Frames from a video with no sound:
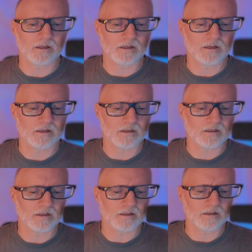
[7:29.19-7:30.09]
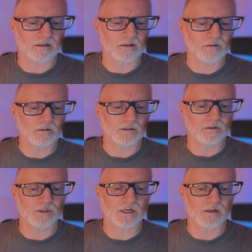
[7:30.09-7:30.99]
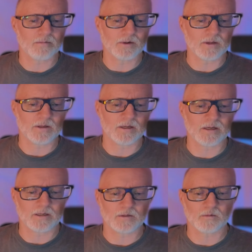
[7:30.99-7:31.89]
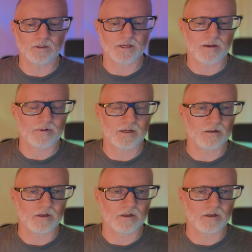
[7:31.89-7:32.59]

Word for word: that that that ujjayi breathing is what's happening in,